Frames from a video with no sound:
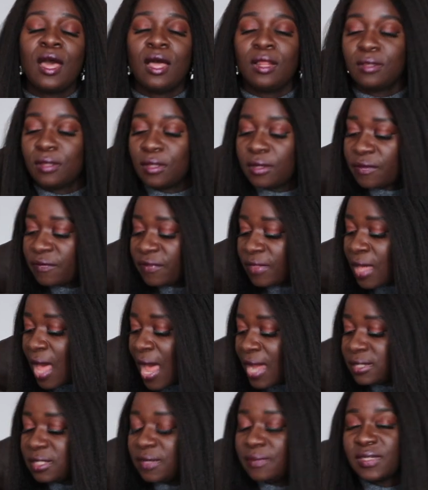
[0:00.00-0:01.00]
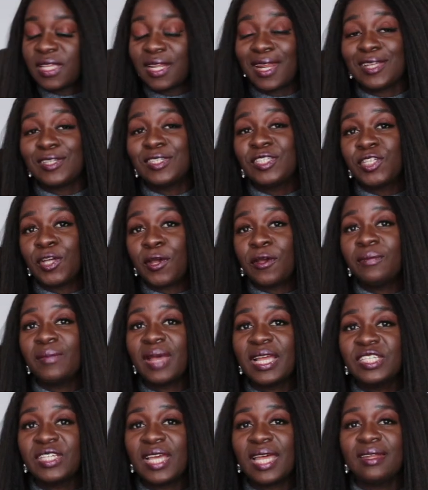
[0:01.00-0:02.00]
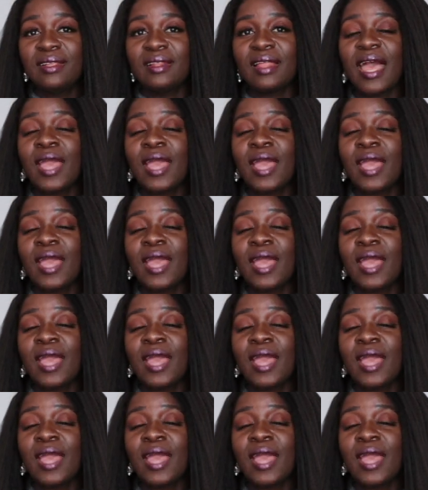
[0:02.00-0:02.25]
A lot of the items that I share on my channel,